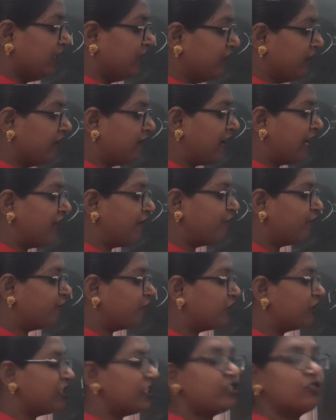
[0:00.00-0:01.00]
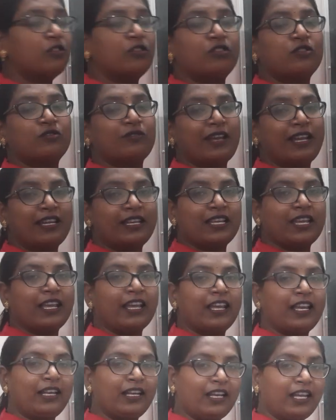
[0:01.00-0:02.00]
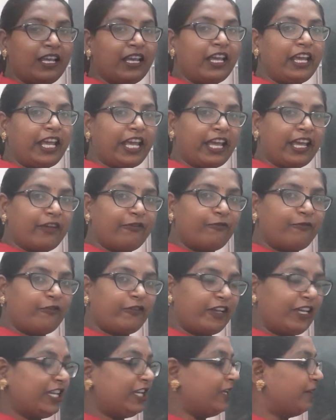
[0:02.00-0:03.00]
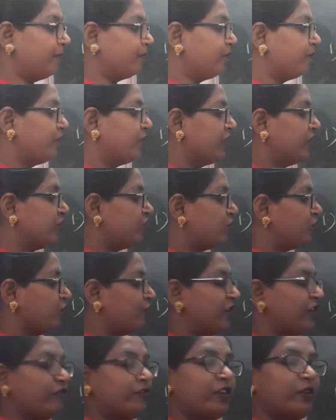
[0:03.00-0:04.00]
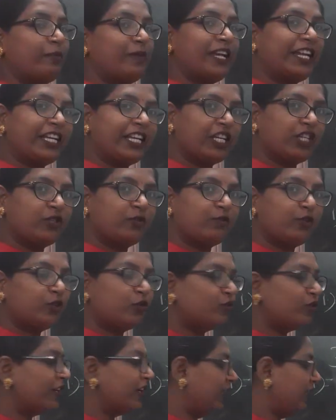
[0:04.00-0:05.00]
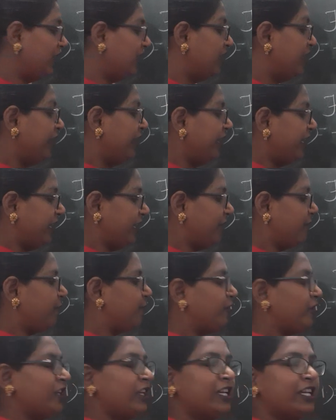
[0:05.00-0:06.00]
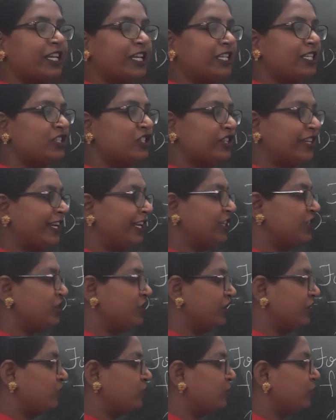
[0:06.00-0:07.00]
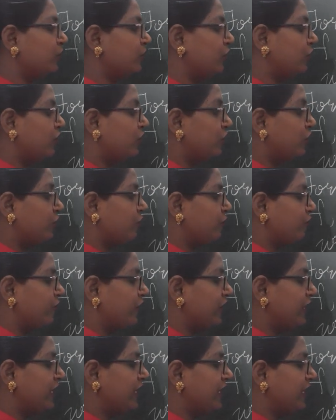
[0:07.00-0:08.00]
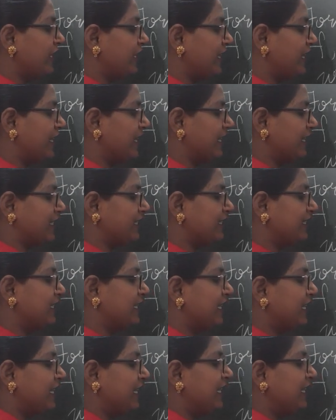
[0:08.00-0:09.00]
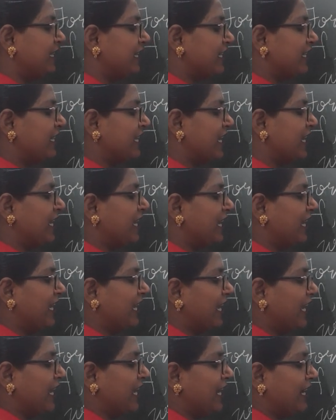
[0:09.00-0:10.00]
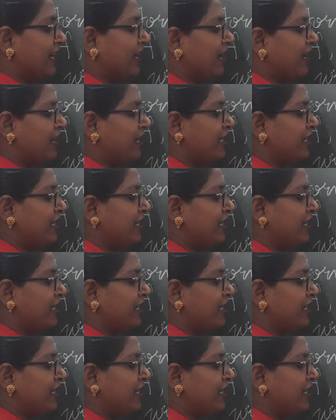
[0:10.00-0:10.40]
Knife word is also ending in FE. So when we make it plural, FE is changed into VES. KNIVES.